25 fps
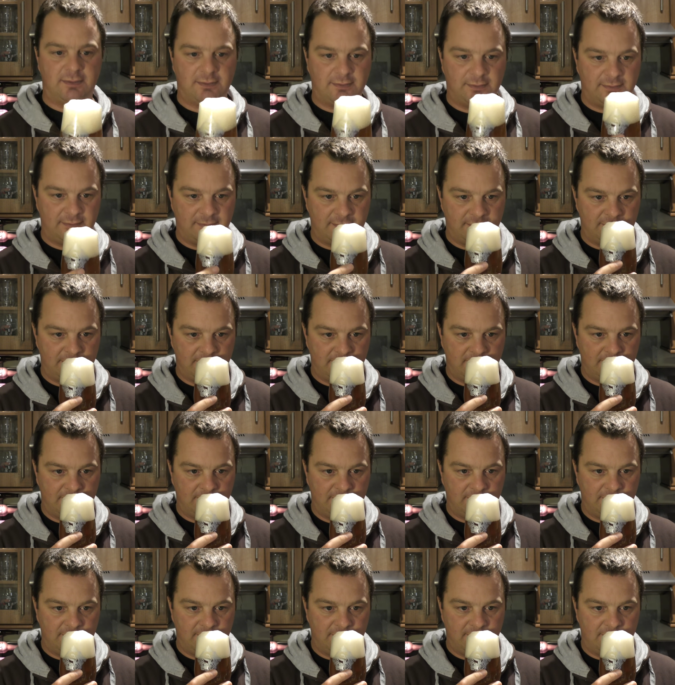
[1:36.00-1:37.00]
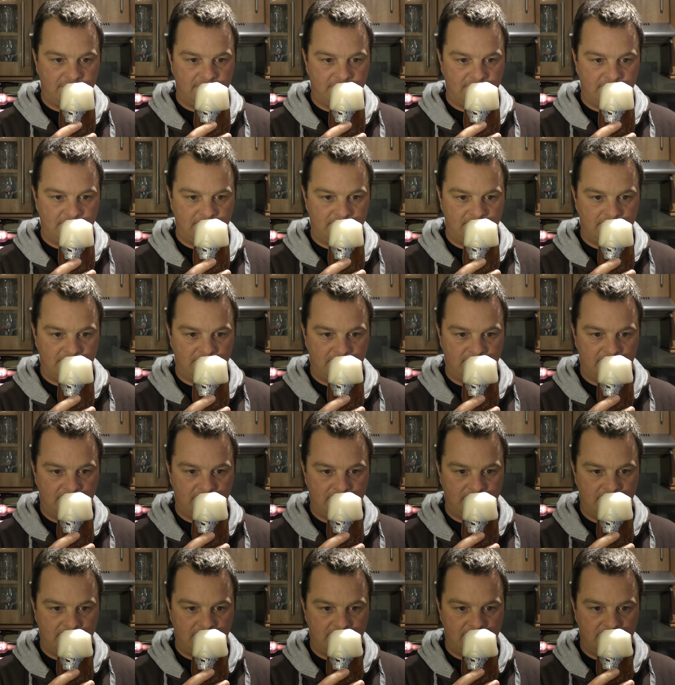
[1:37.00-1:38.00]

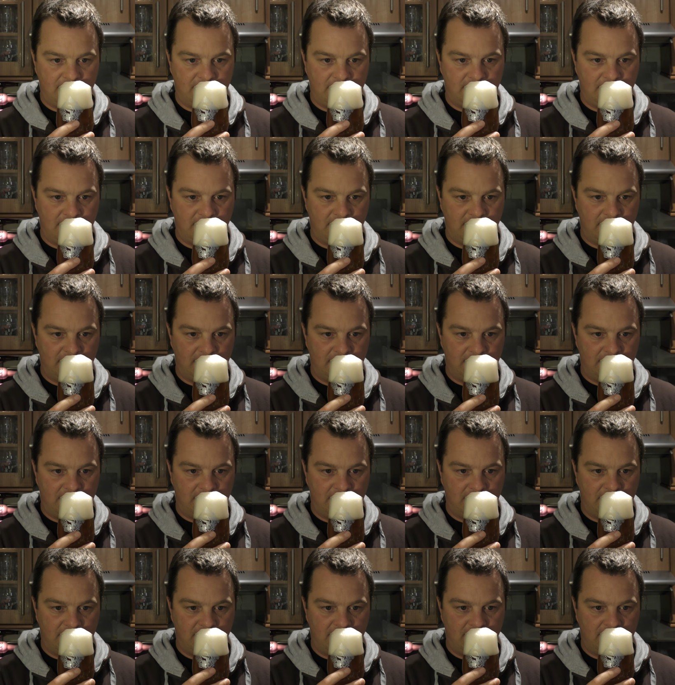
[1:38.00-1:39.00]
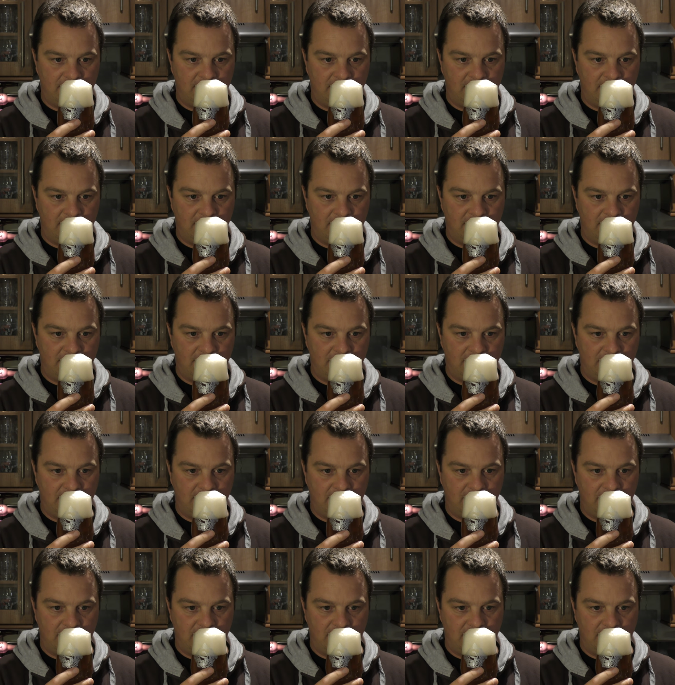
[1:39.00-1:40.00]

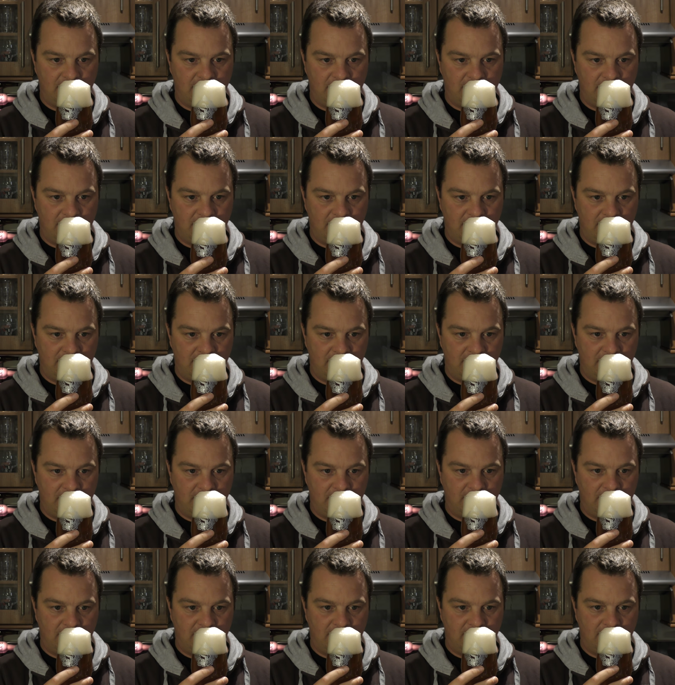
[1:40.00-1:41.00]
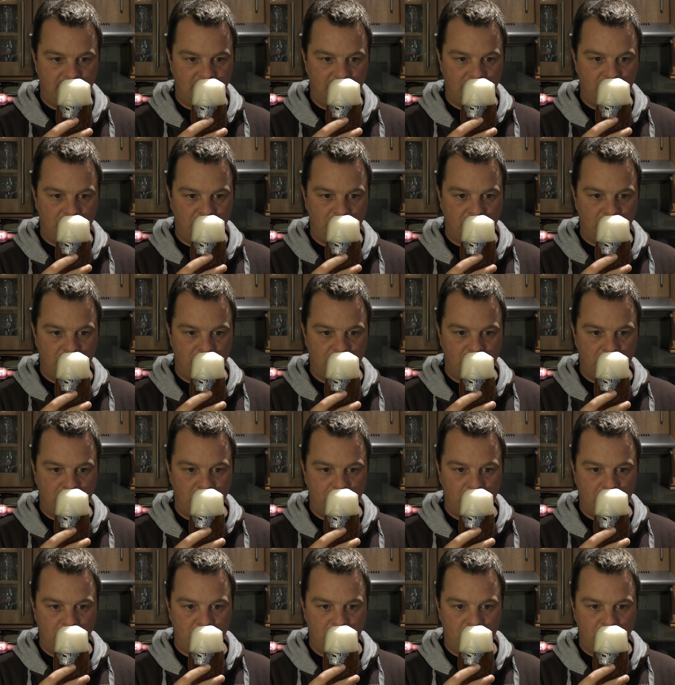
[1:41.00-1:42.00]

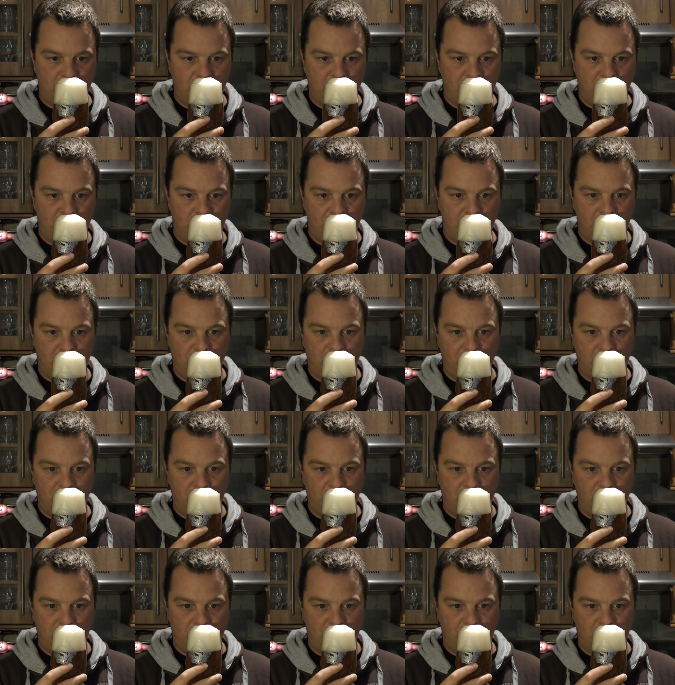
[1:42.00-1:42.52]
Nobody speaks.